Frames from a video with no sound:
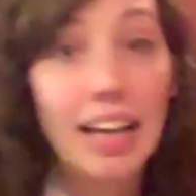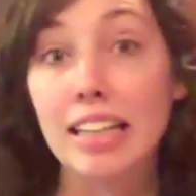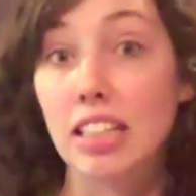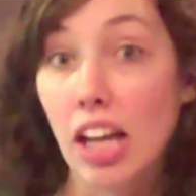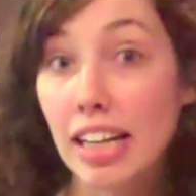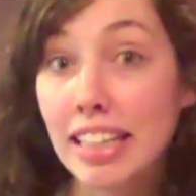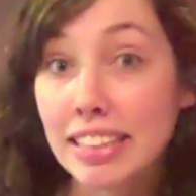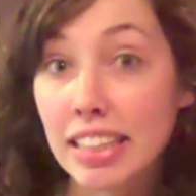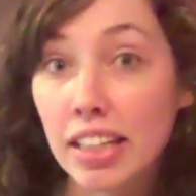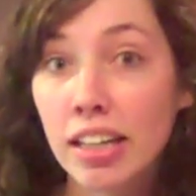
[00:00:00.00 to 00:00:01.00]
It's a lot
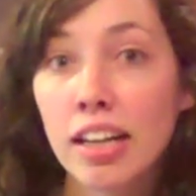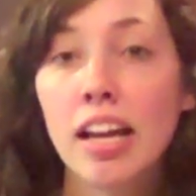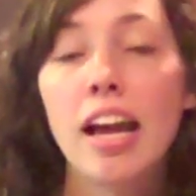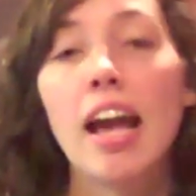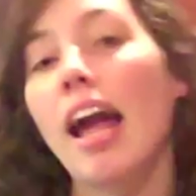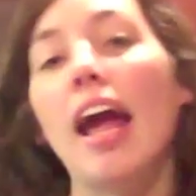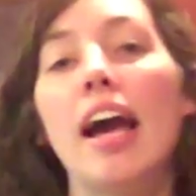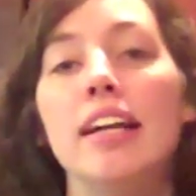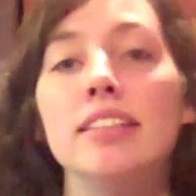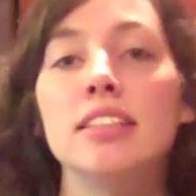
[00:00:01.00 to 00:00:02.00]
easier,
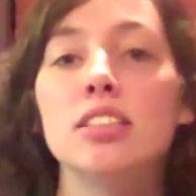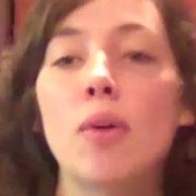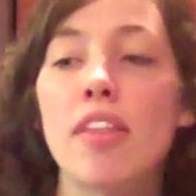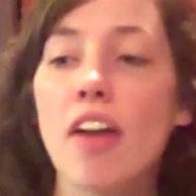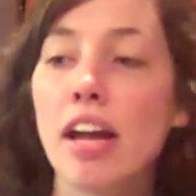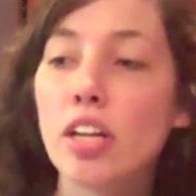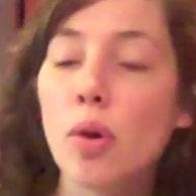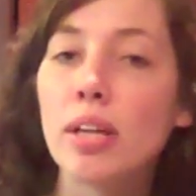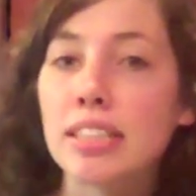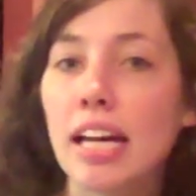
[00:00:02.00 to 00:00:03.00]
and so I thought,
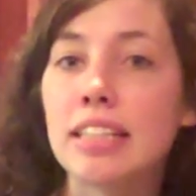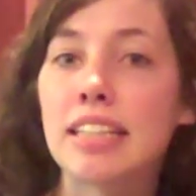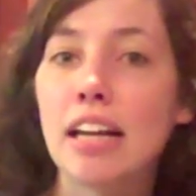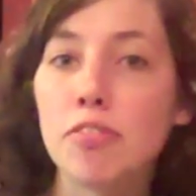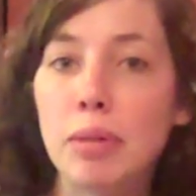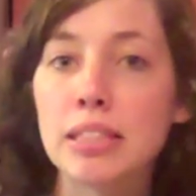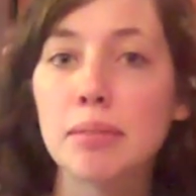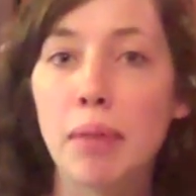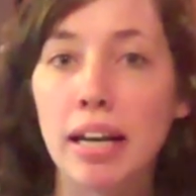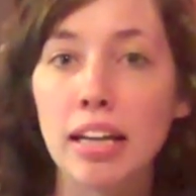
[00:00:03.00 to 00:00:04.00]
it's going to save me
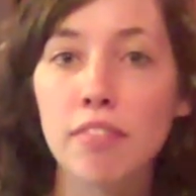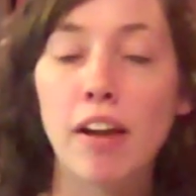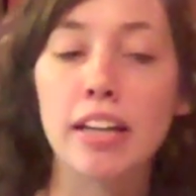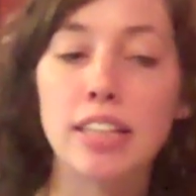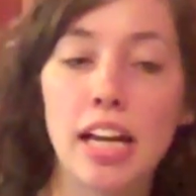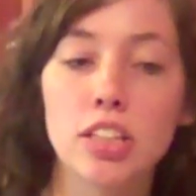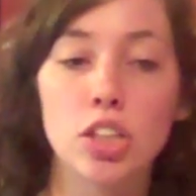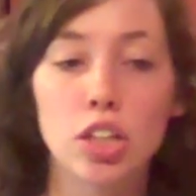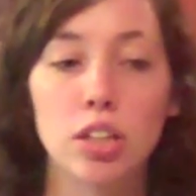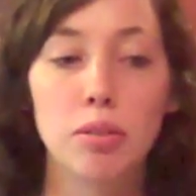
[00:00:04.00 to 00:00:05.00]
some money if I take
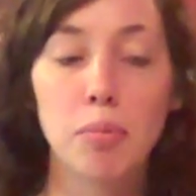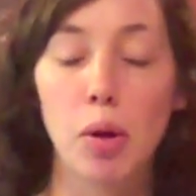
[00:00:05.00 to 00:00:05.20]
turn,